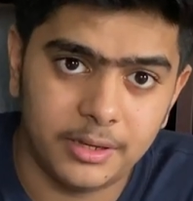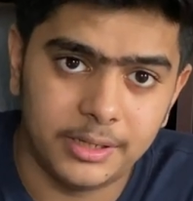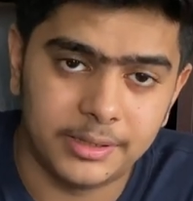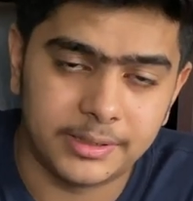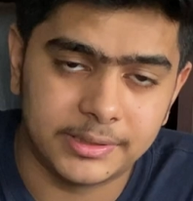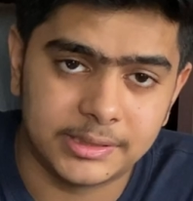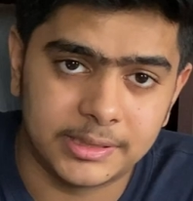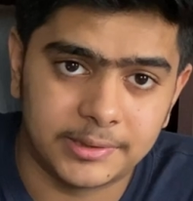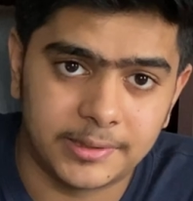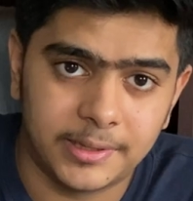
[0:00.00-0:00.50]

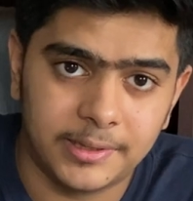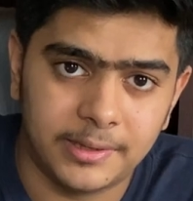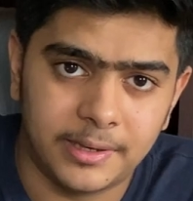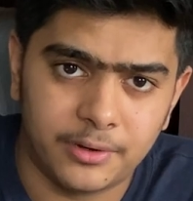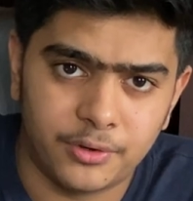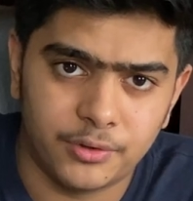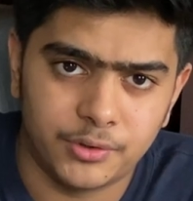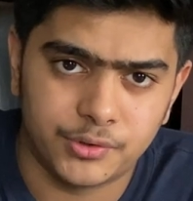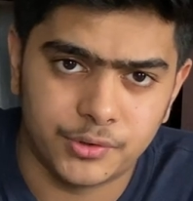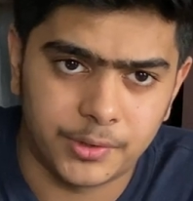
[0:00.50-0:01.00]
It is a thing
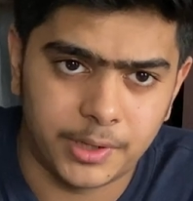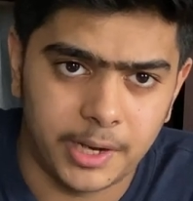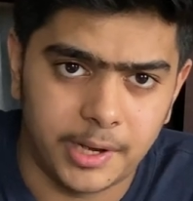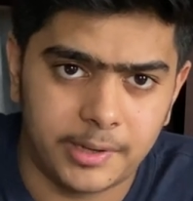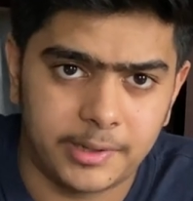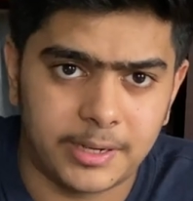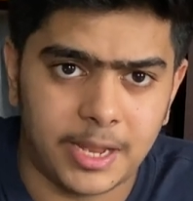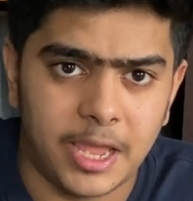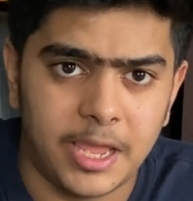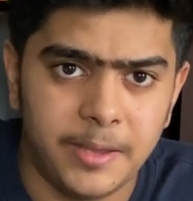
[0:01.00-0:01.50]
that you should
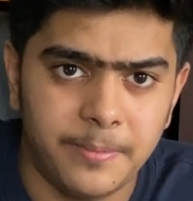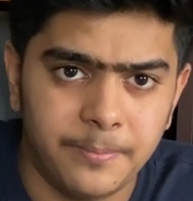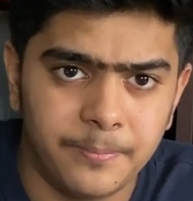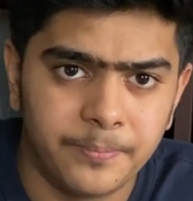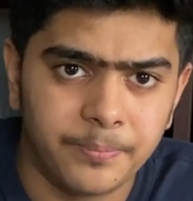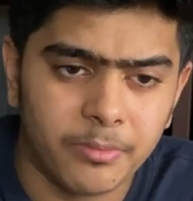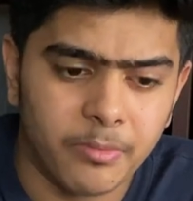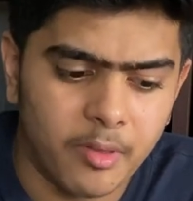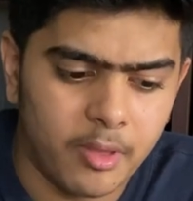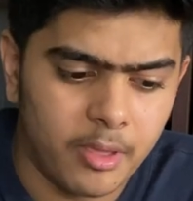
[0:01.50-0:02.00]
take
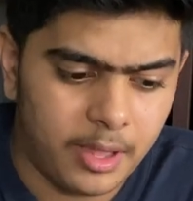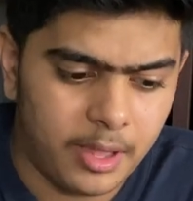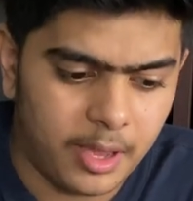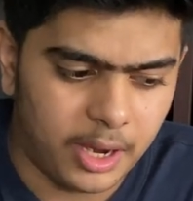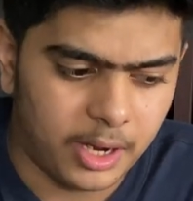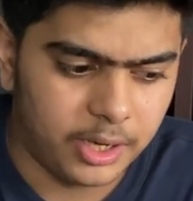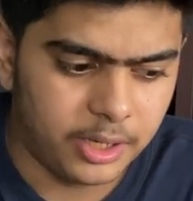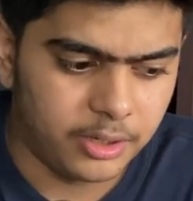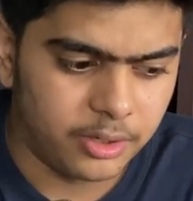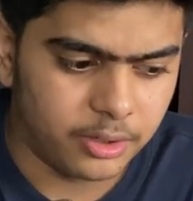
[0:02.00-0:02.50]
time
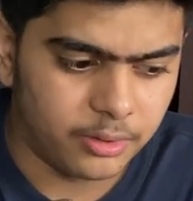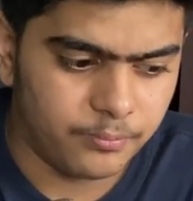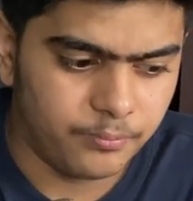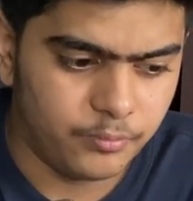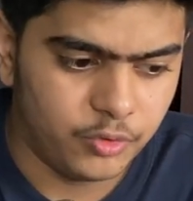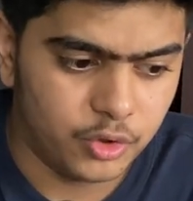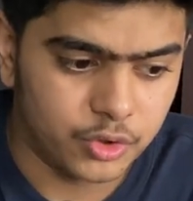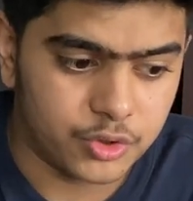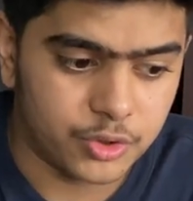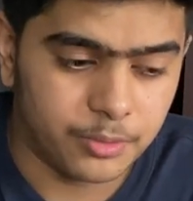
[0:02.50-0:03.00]
and
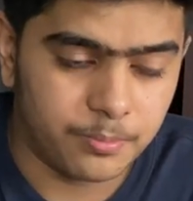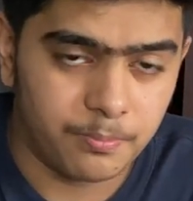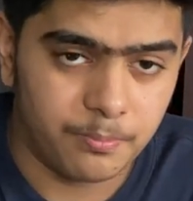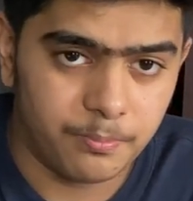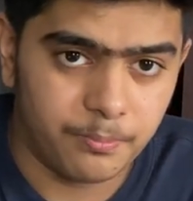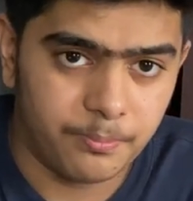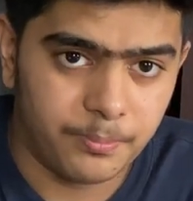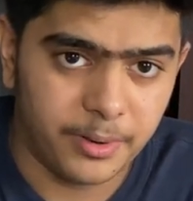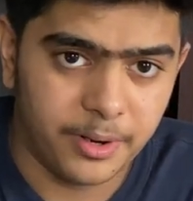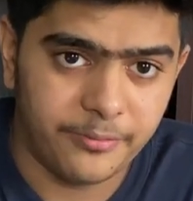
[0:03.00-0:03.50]
you should
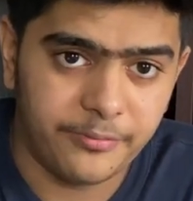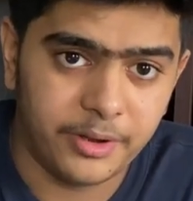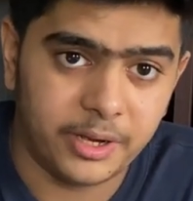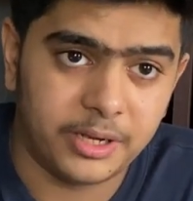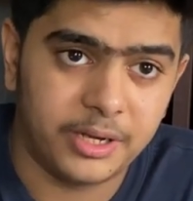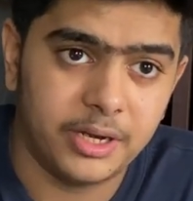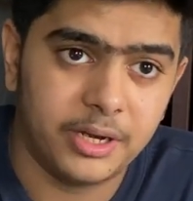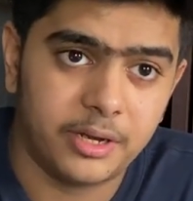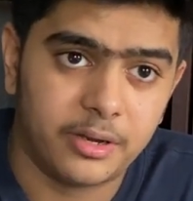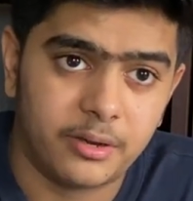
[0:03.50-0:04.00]

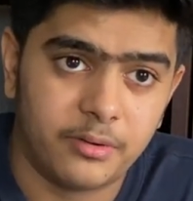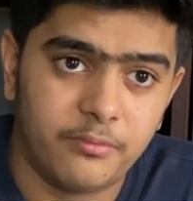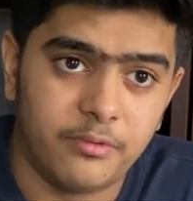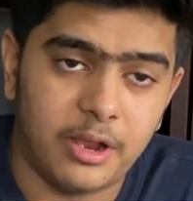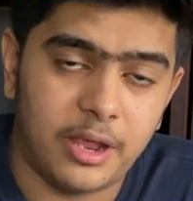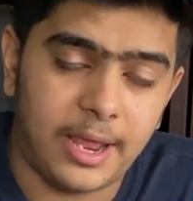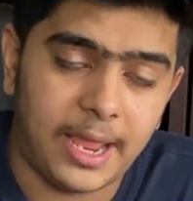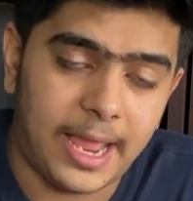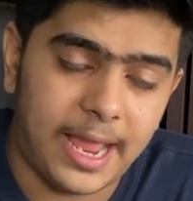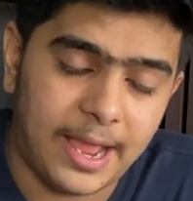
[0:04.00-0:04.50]
perfect it
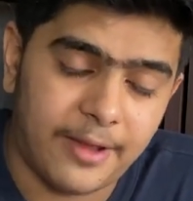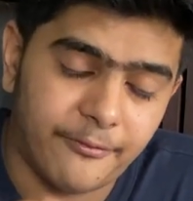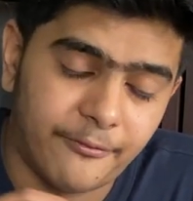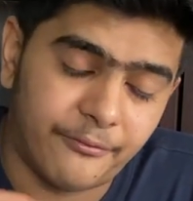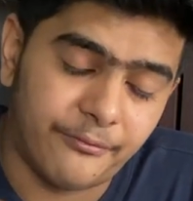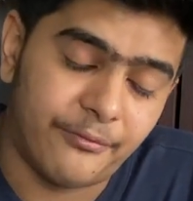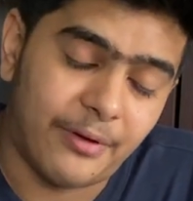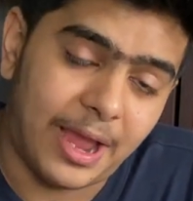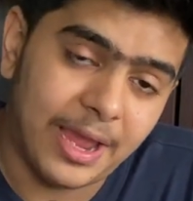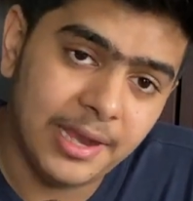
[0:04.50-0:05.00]

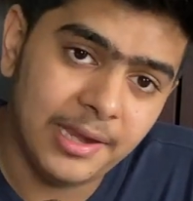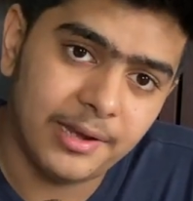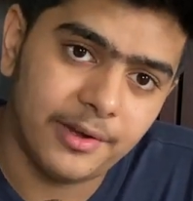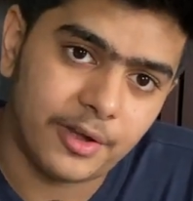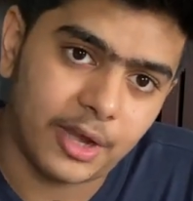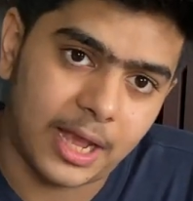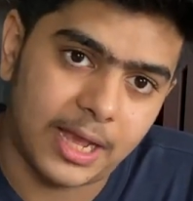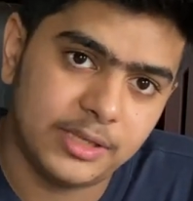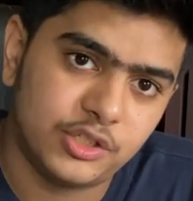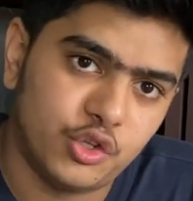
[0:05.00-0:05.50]
while
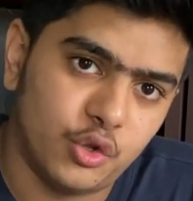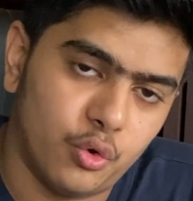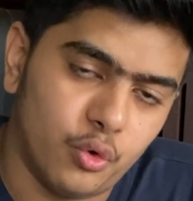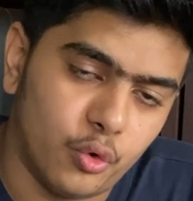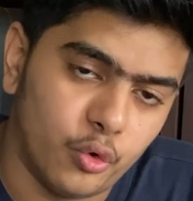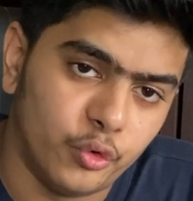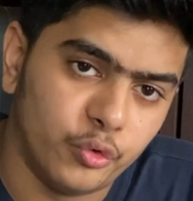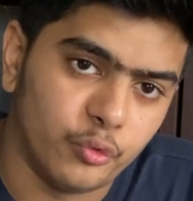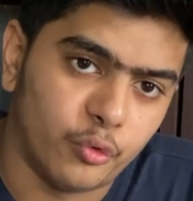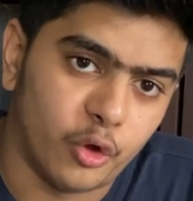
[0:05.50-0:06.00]
it has your
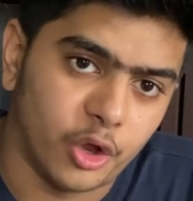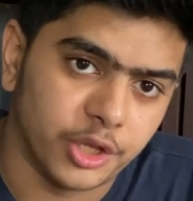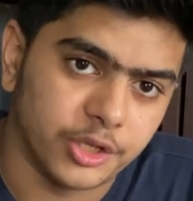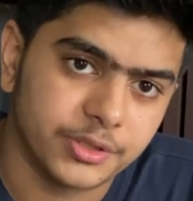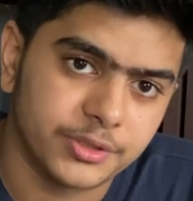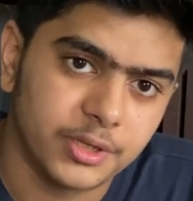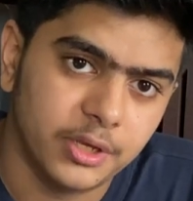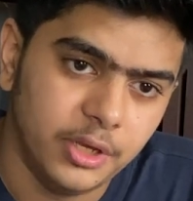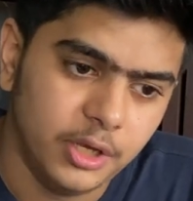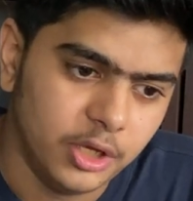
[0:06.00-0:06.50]
own
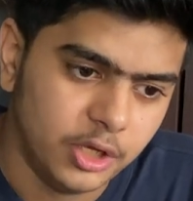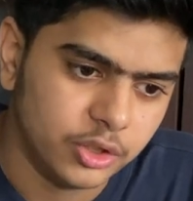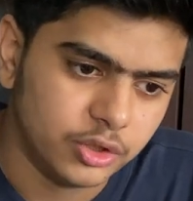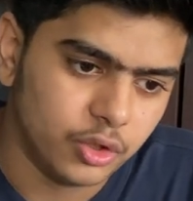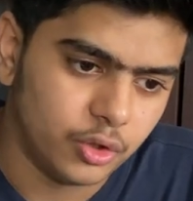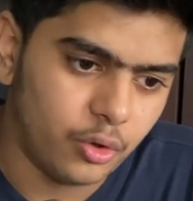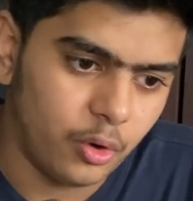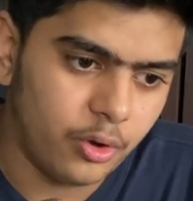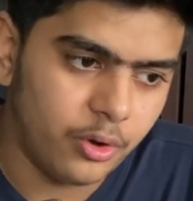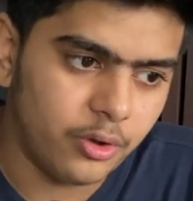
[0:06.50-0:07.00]
voice.
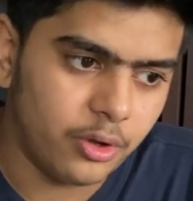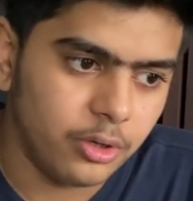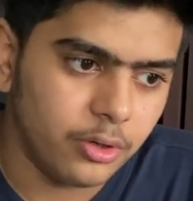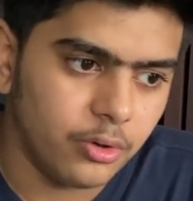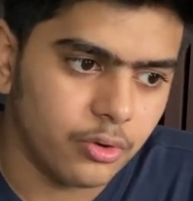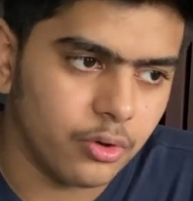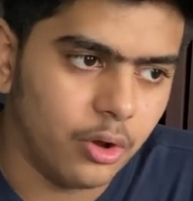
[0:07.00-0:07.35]
So don't